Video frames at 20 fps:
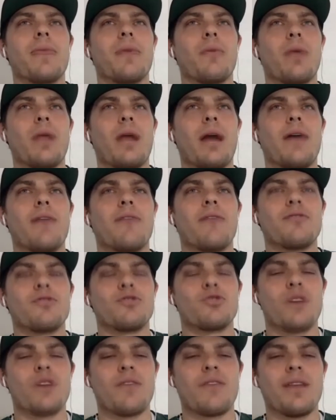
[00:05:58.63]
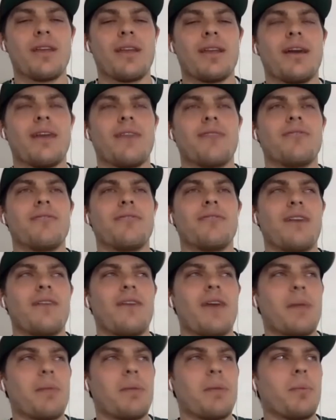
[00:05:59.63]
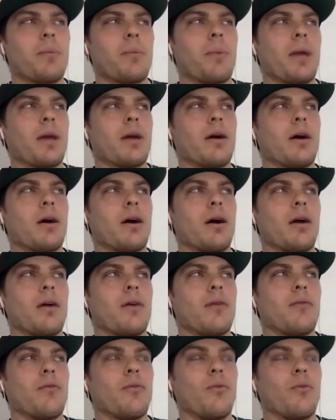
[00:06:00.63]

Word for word: when i've driven and i've i've had people in my car